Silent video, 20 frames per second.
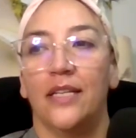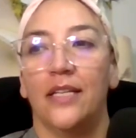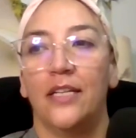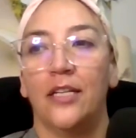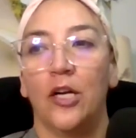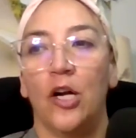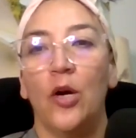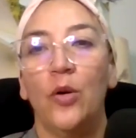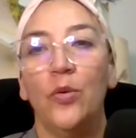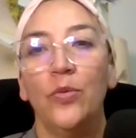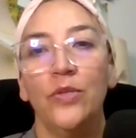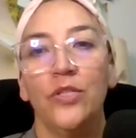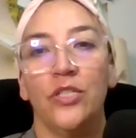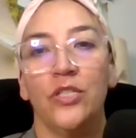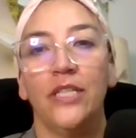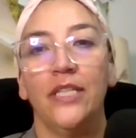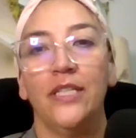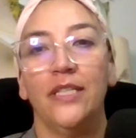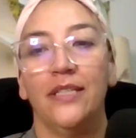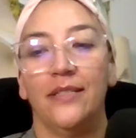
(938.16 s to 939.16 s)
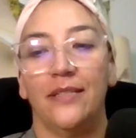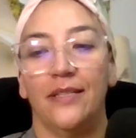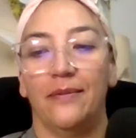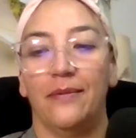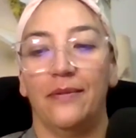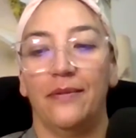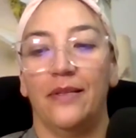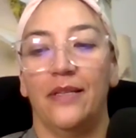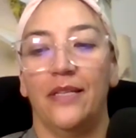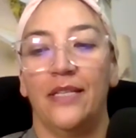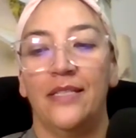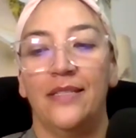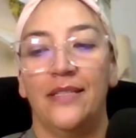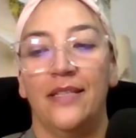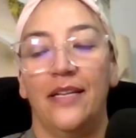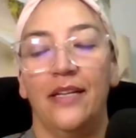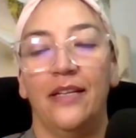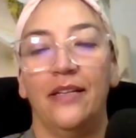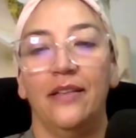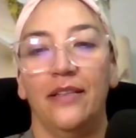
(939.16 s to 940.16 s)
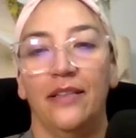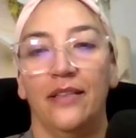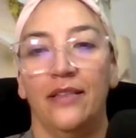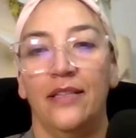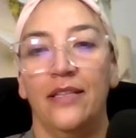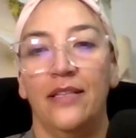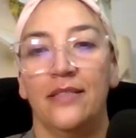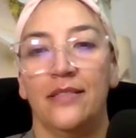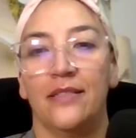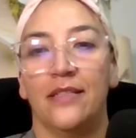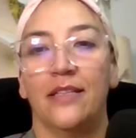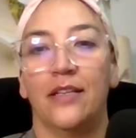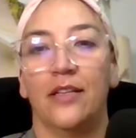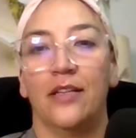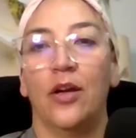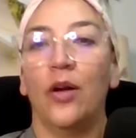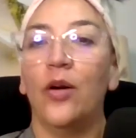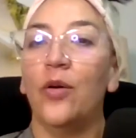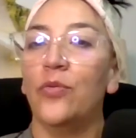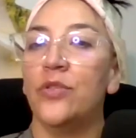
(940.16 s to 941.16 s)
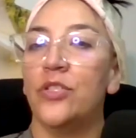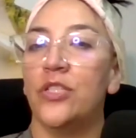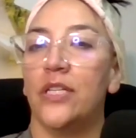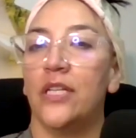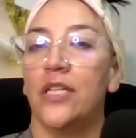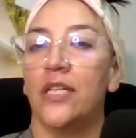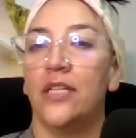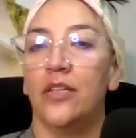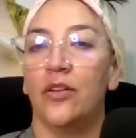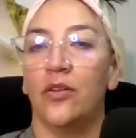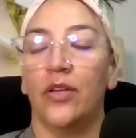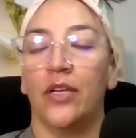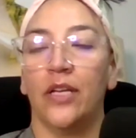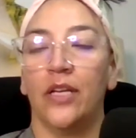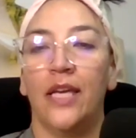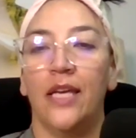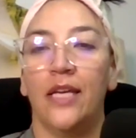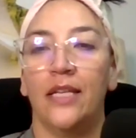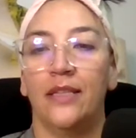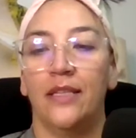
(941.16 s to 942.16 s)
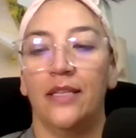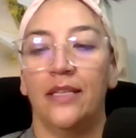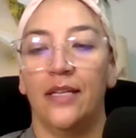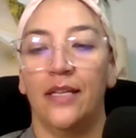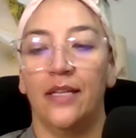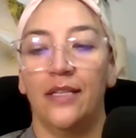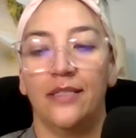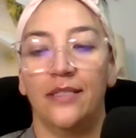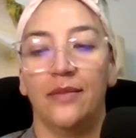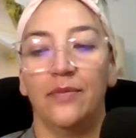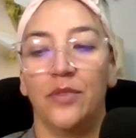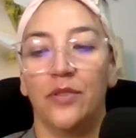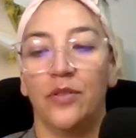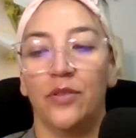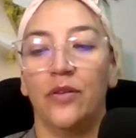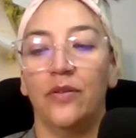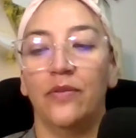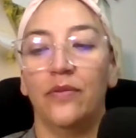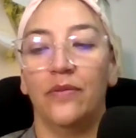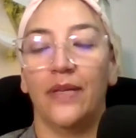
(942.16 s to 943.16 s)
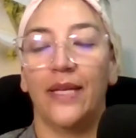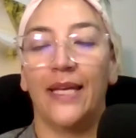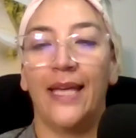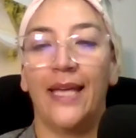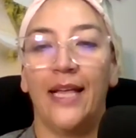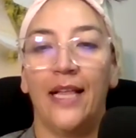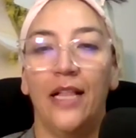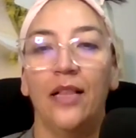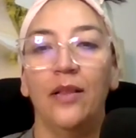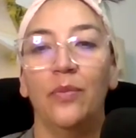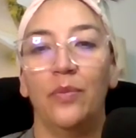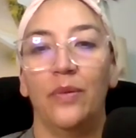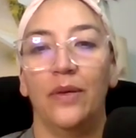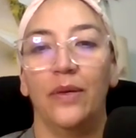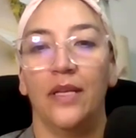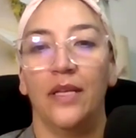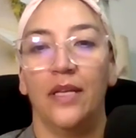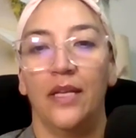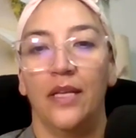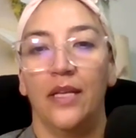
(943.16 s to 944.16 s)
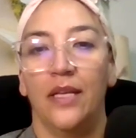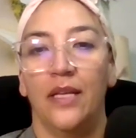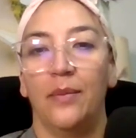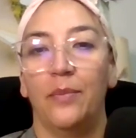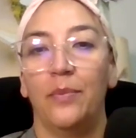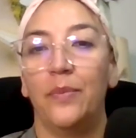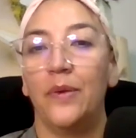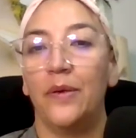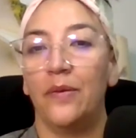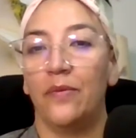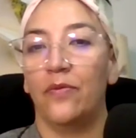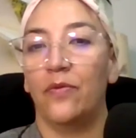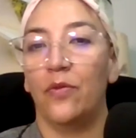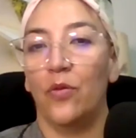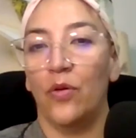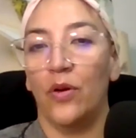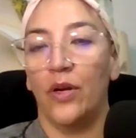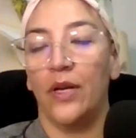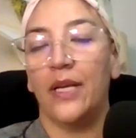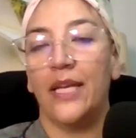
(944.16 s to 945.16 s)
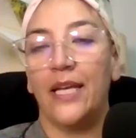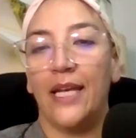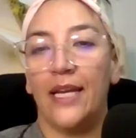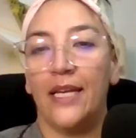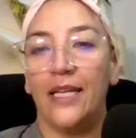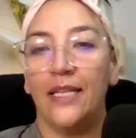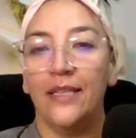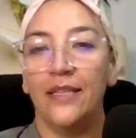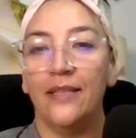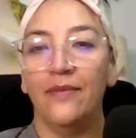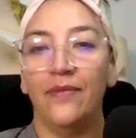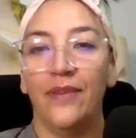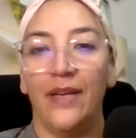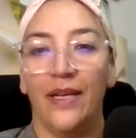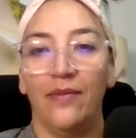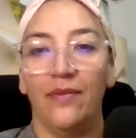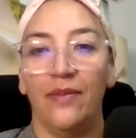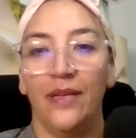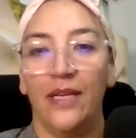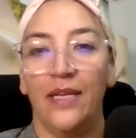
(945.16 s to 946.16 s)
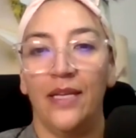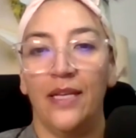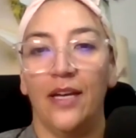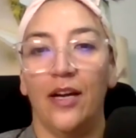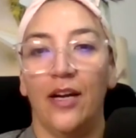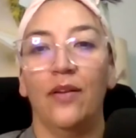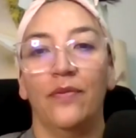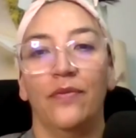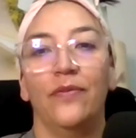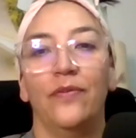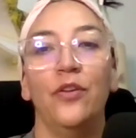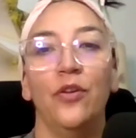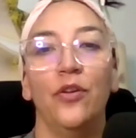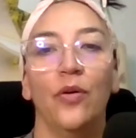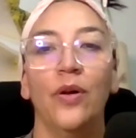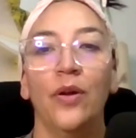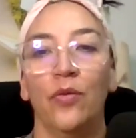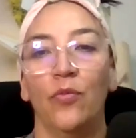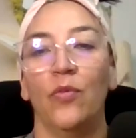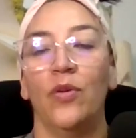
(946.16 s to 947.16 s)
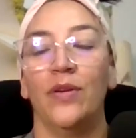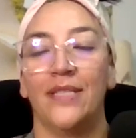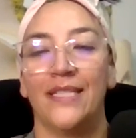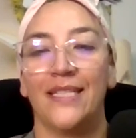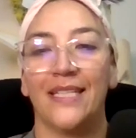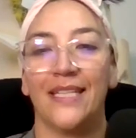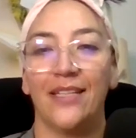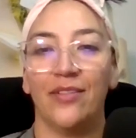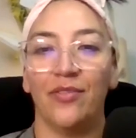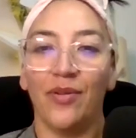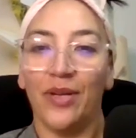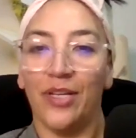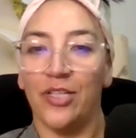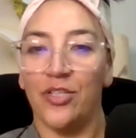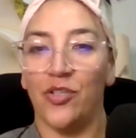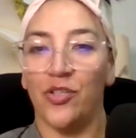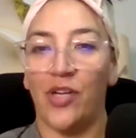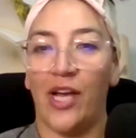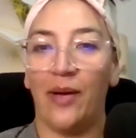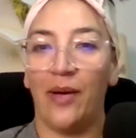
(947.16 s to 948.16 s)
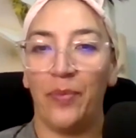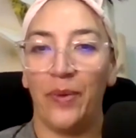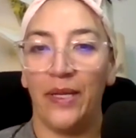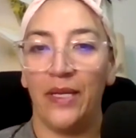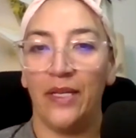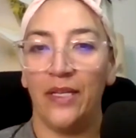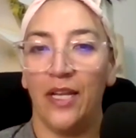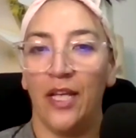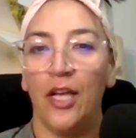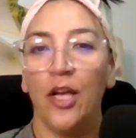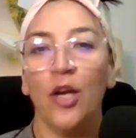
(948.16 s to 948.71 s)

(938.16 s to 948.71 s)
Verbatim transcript: coaching start this coaching or get uh, some sort of help before getting the baby of knowing what's going to happen